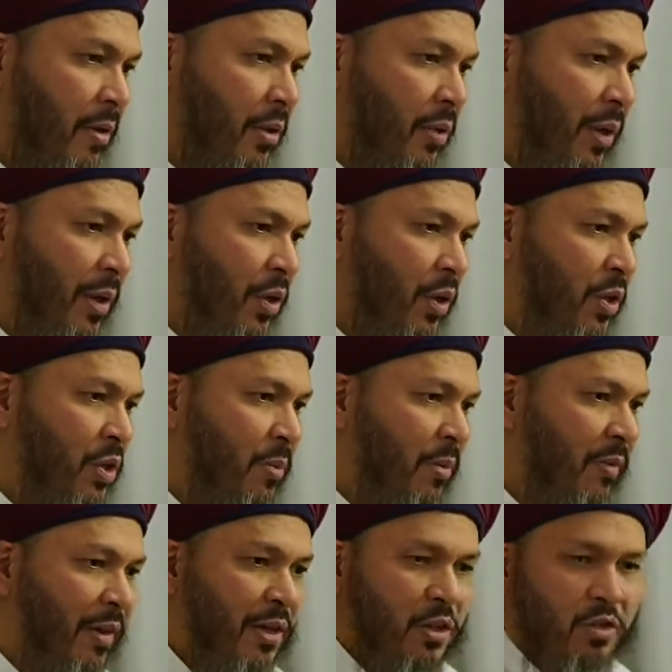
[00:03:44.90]
you are going to
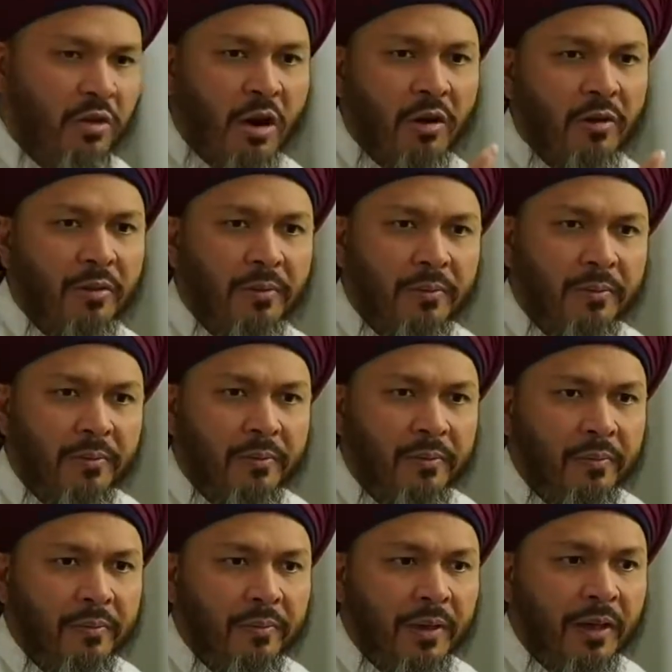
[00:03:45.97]
be very strong.
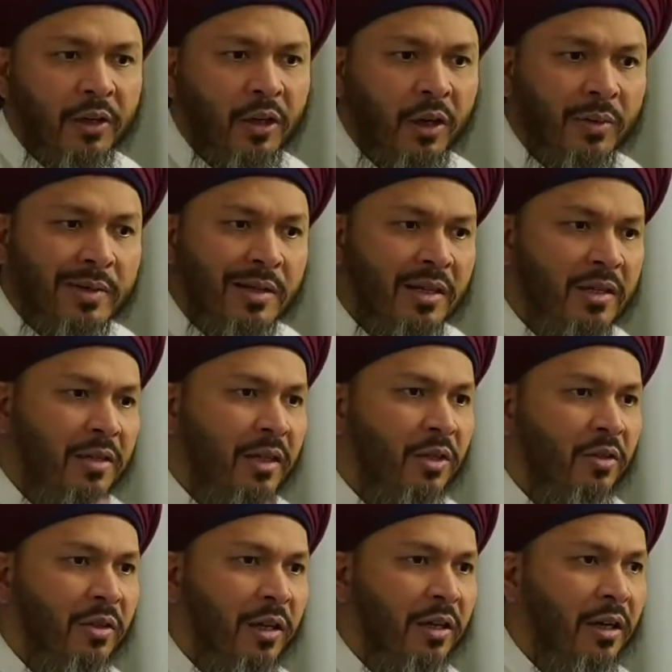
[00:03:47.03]
And you're always
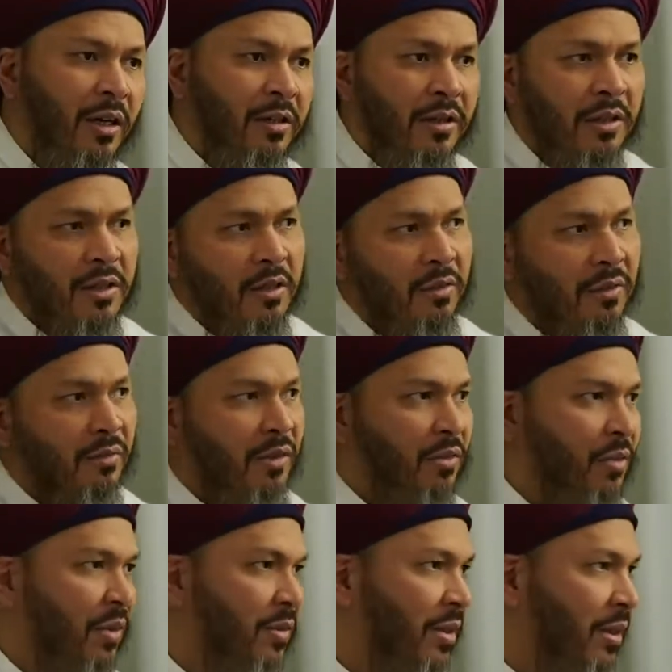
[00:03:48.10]
listening to that doctor. So when
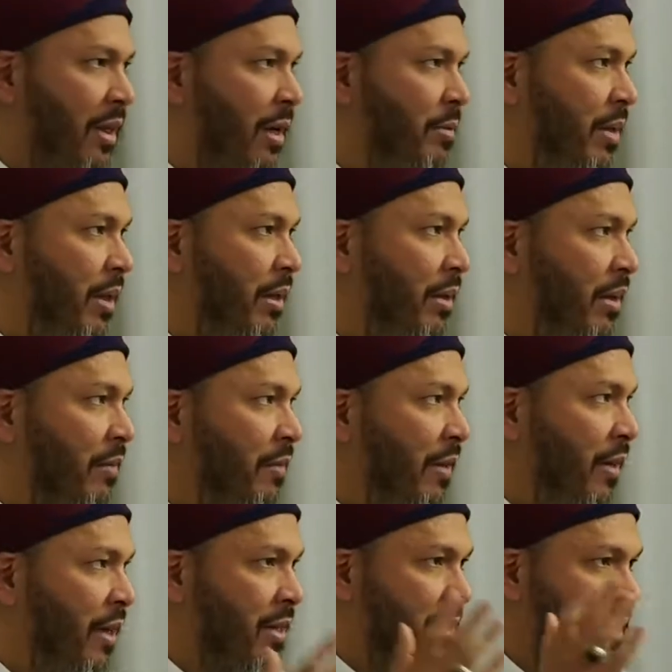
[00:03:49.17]
waswasa coming,
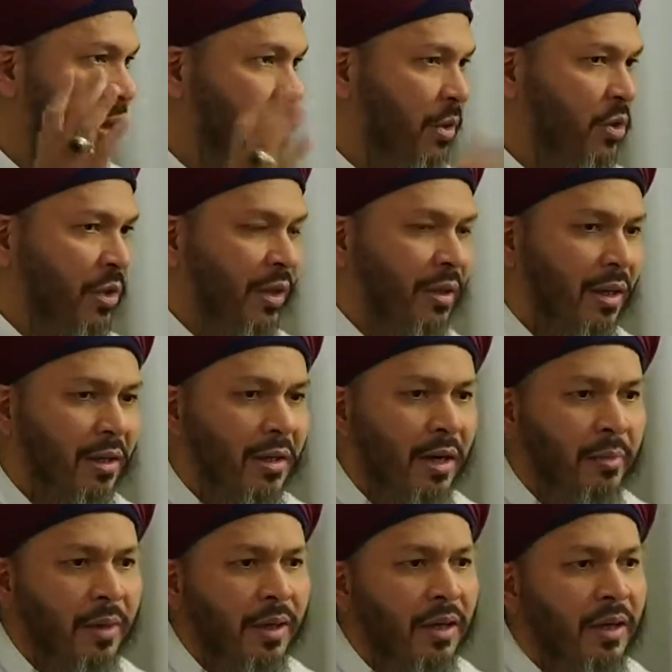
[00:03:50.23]
different things coming, shaitan
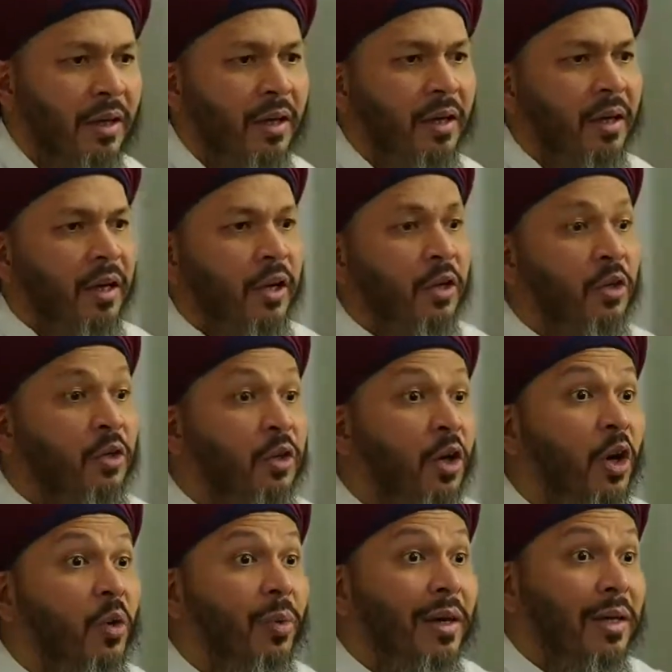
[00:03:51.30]
coming, you
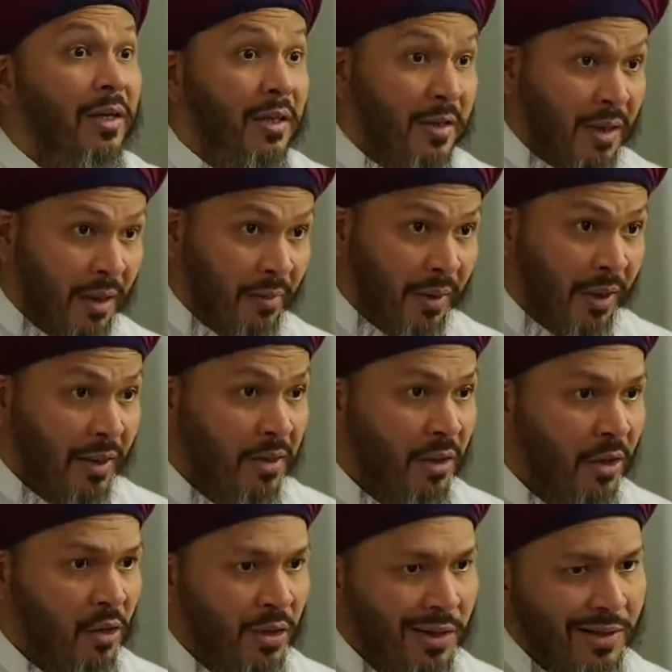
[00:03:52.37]
know what it is coming. It's
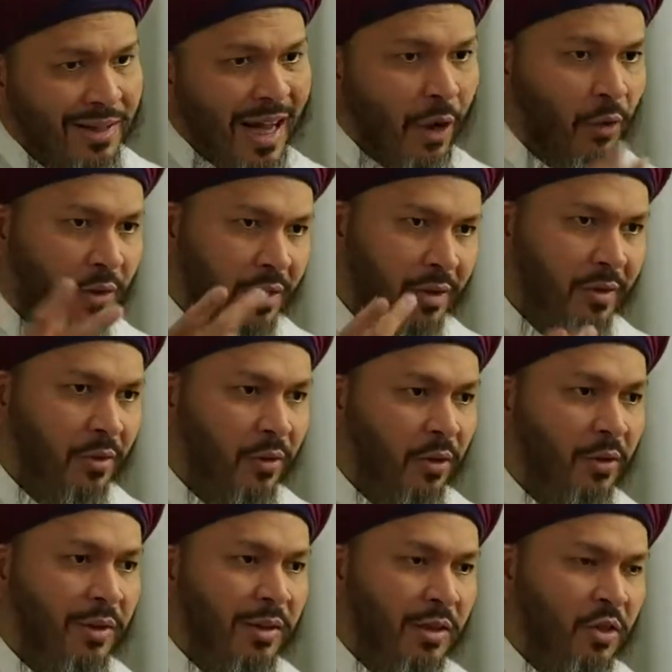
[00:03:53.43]
not just doubt.
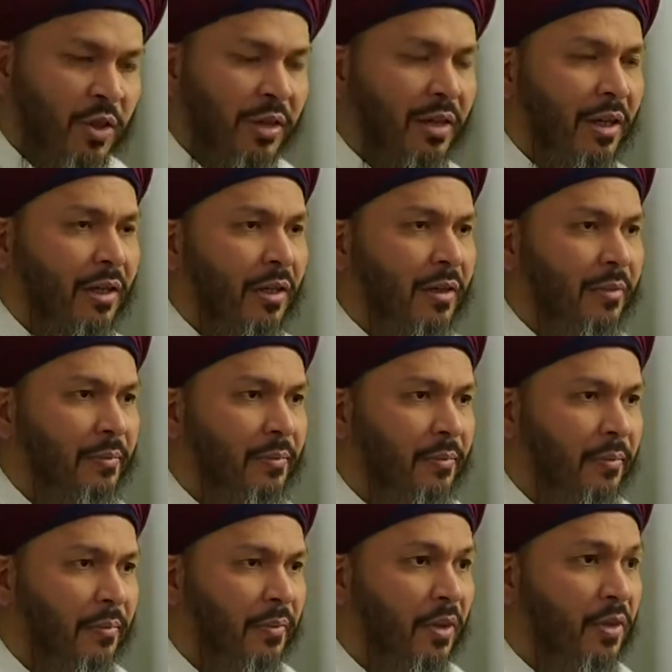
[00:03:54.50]
You know this is shaitanic.
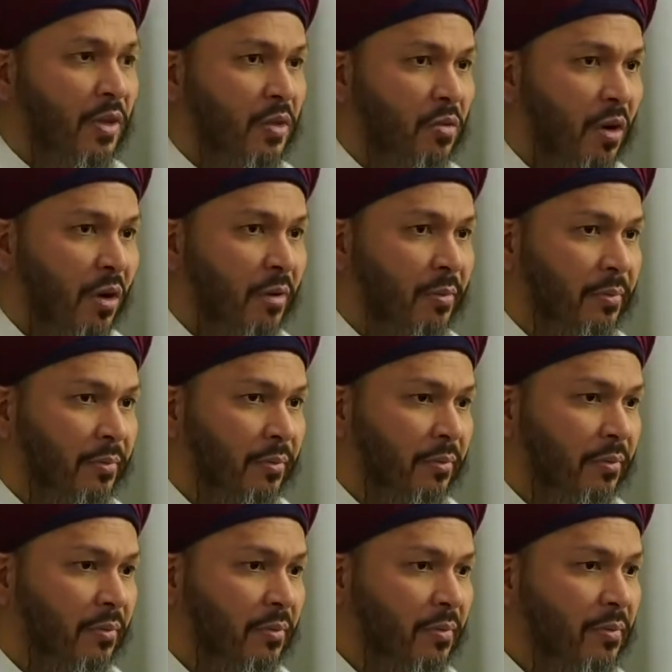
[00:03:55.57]
This is wrong.
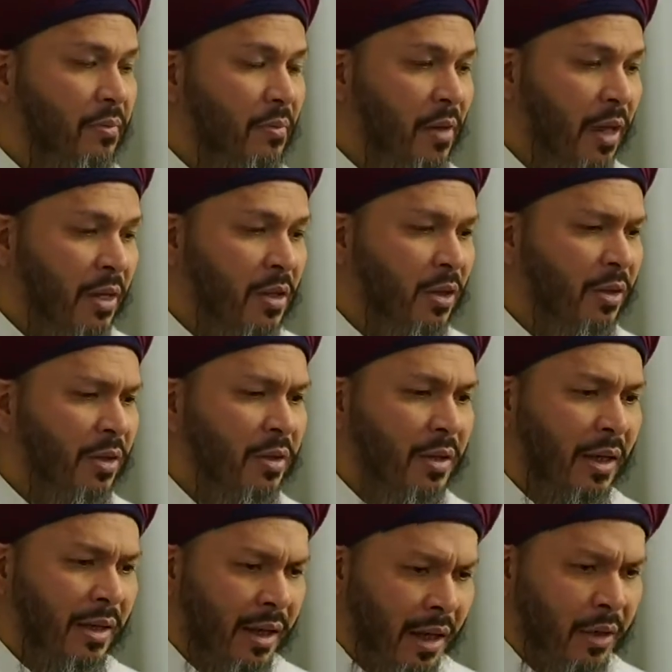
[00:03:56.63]
And he's going to
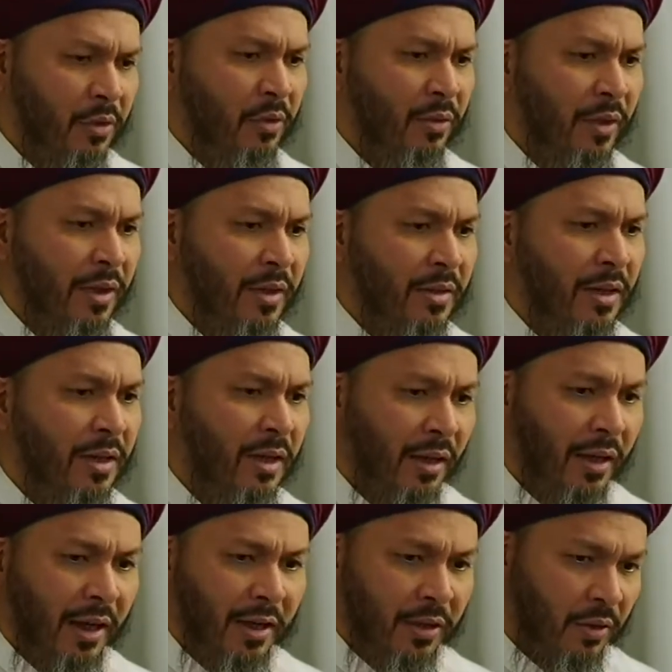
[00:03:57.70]
say, now do this,
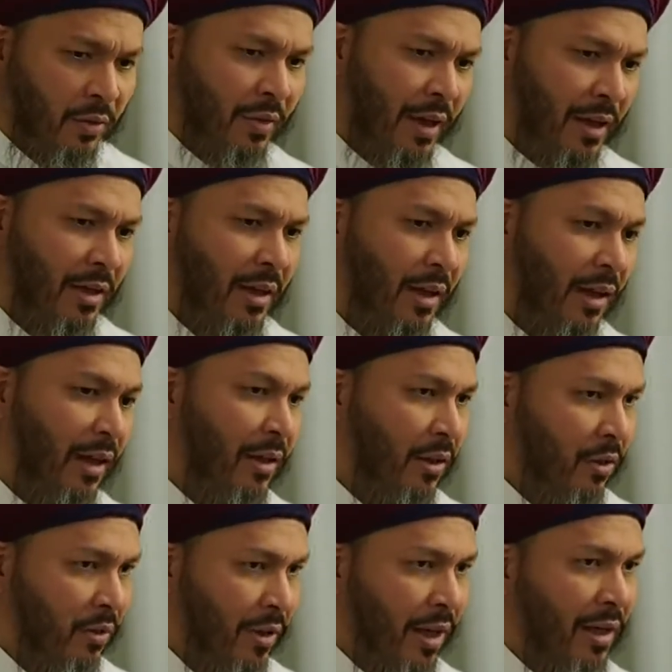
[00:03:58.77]
later do that,
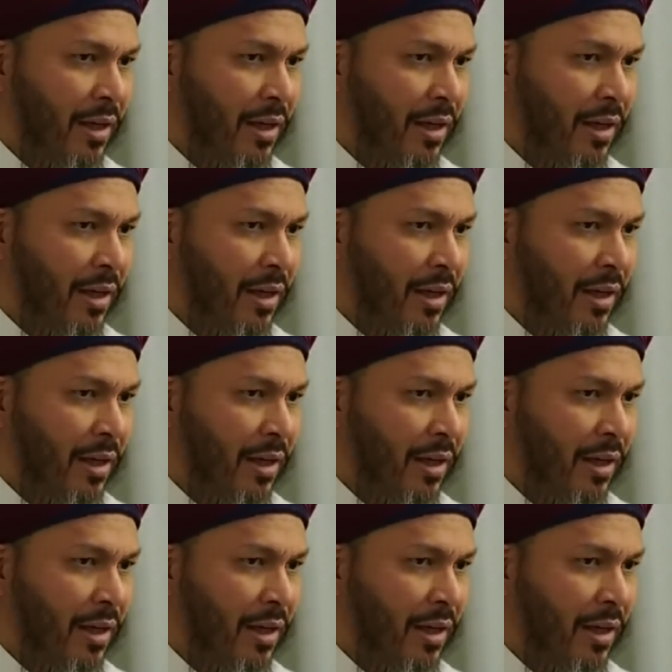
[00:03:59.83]
later do